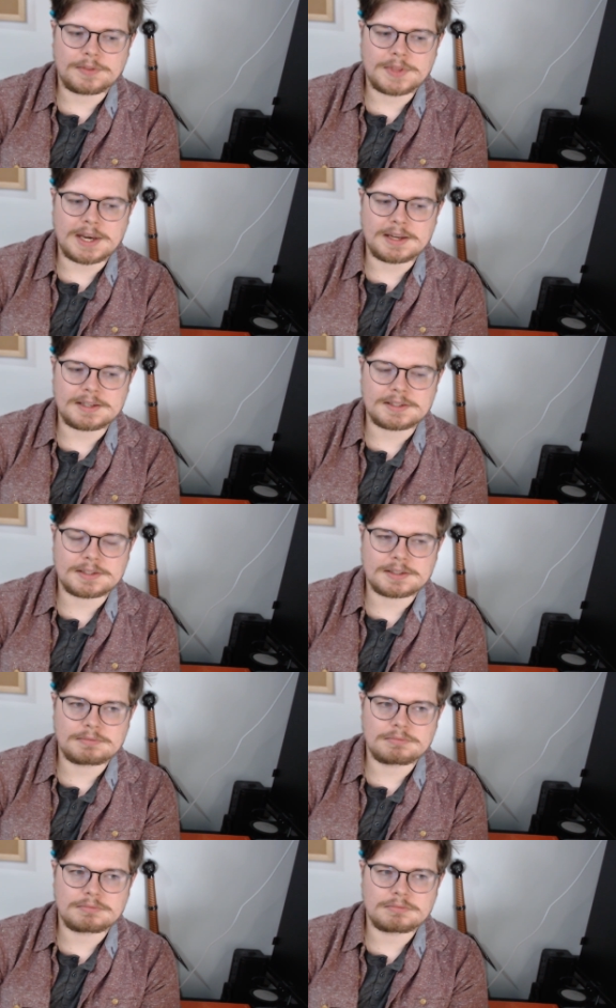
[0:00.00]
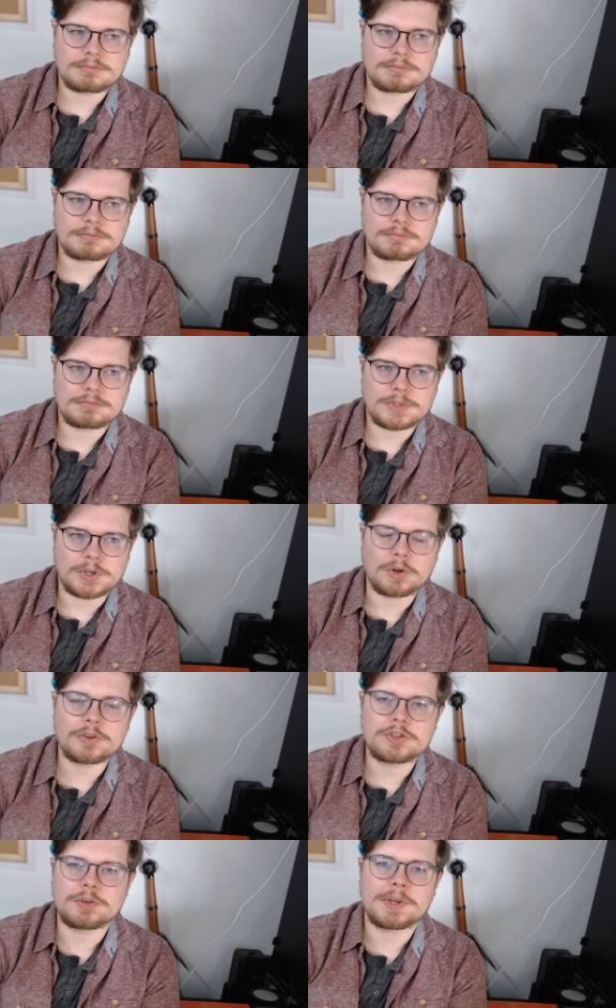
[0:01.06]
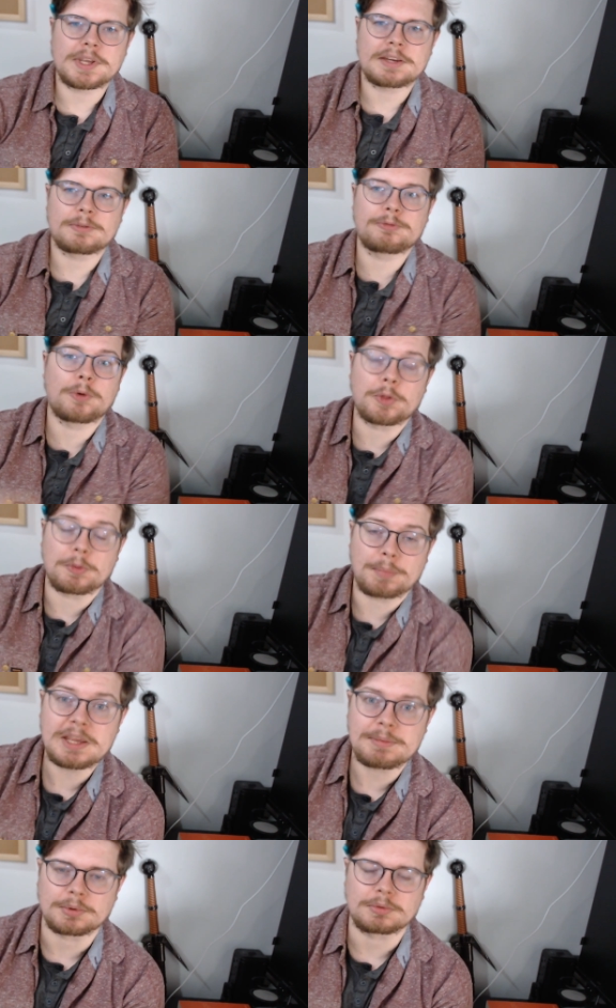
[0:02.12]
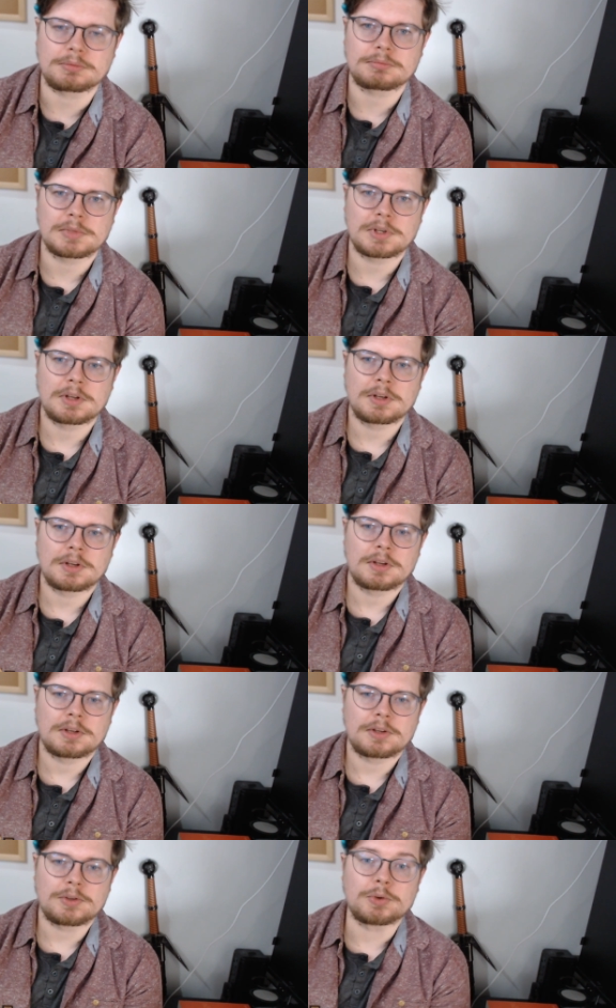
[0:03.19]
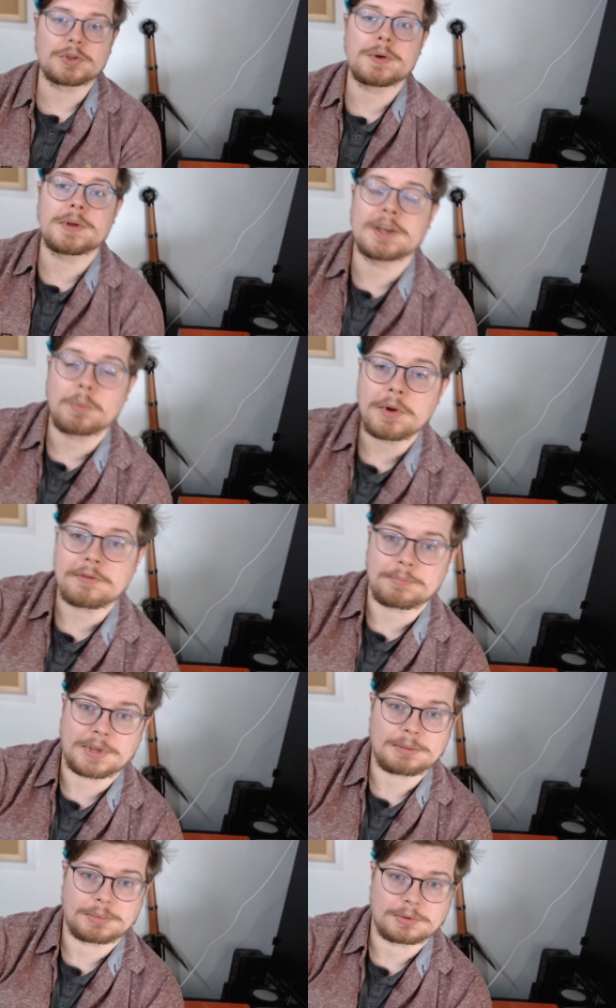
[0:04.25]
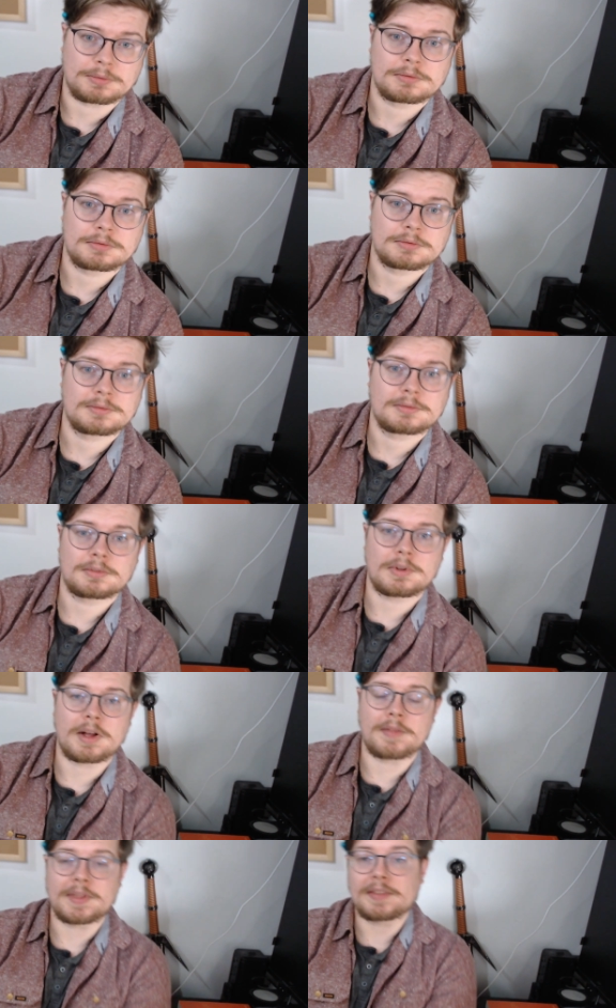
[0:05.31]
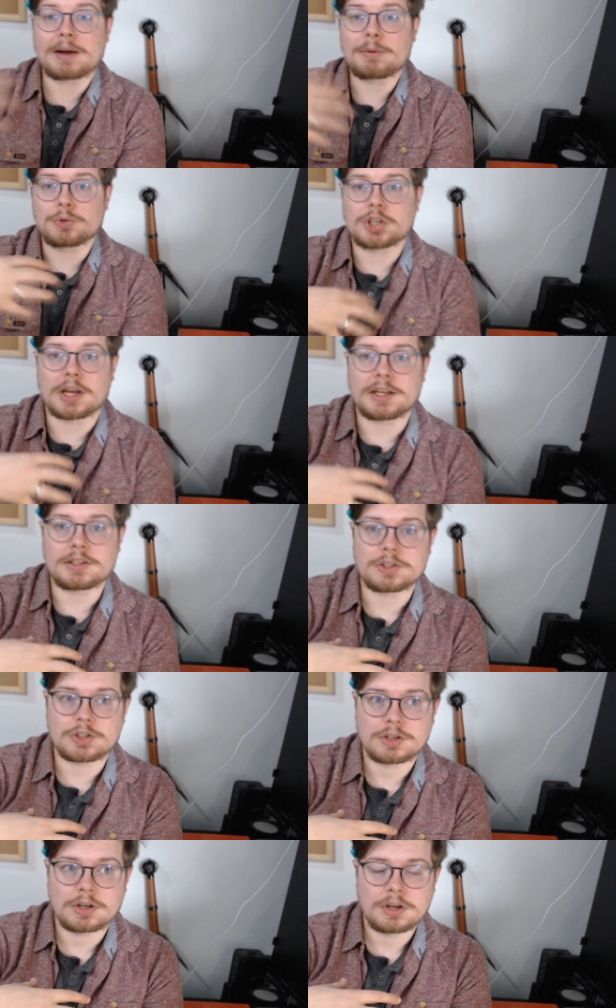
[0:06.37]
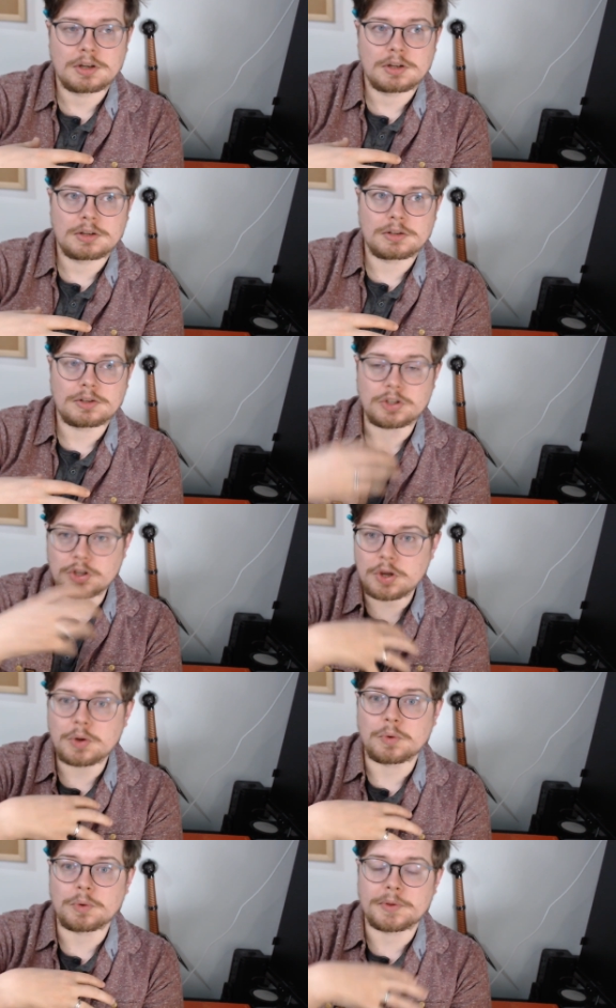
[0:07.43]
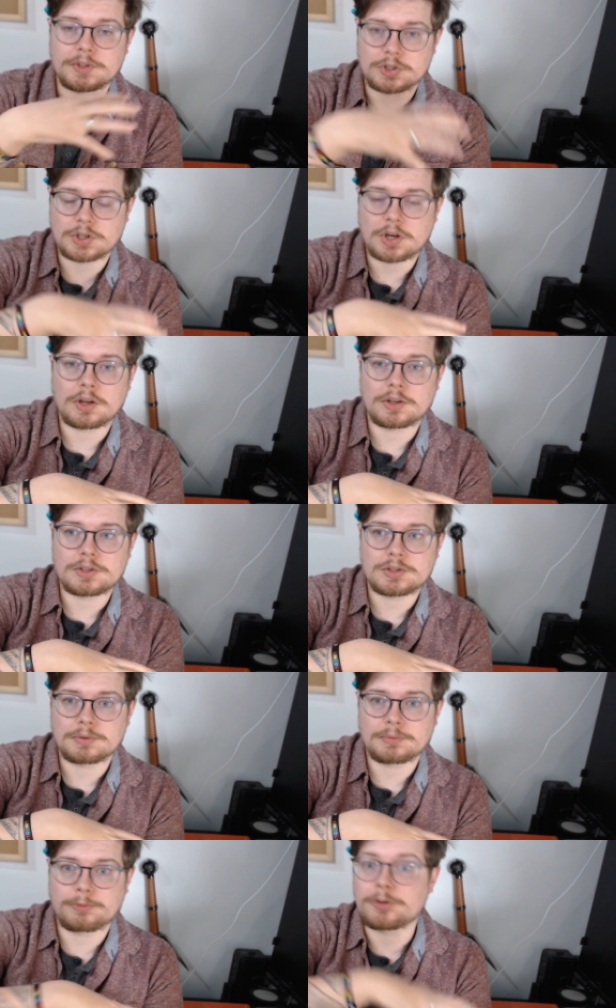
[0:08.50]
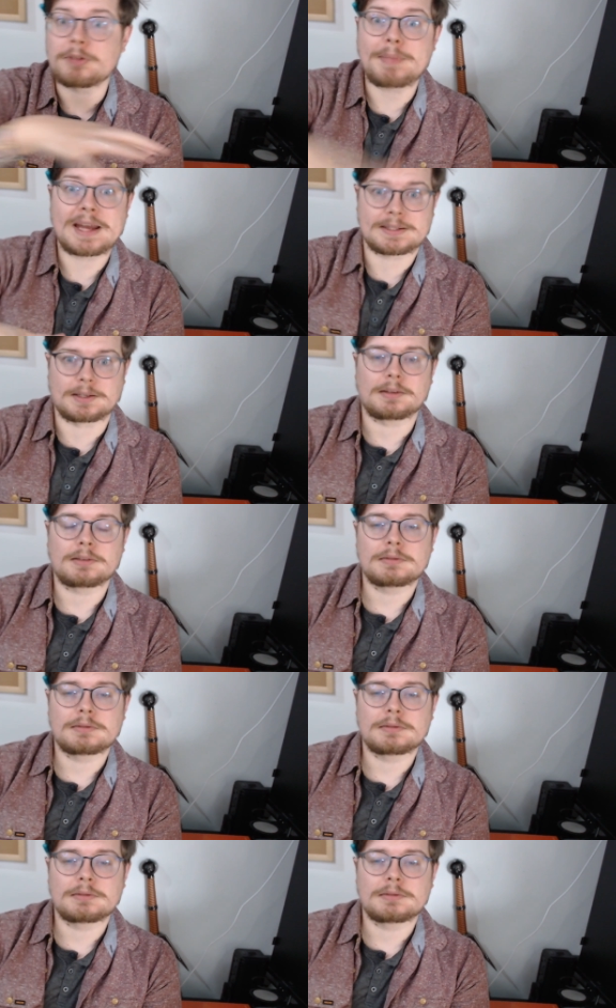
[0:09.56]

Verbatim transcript: that it's you're not doing it for the people, you're doing it with people, and that that will change you and the church for the better.